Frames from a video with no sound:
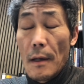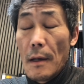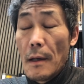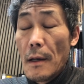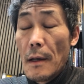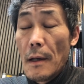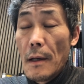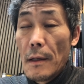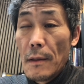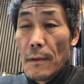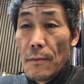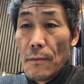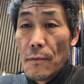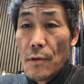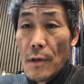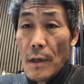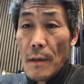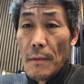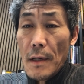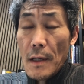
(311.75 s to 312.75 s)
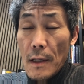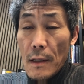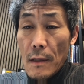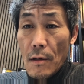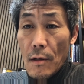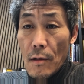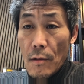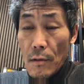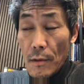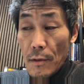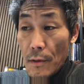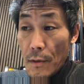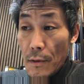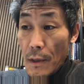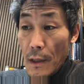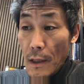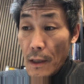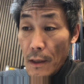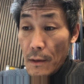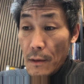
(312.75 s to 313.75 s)
And Gemini concluded
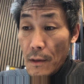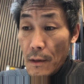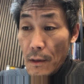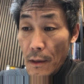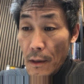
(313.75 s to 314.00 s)
that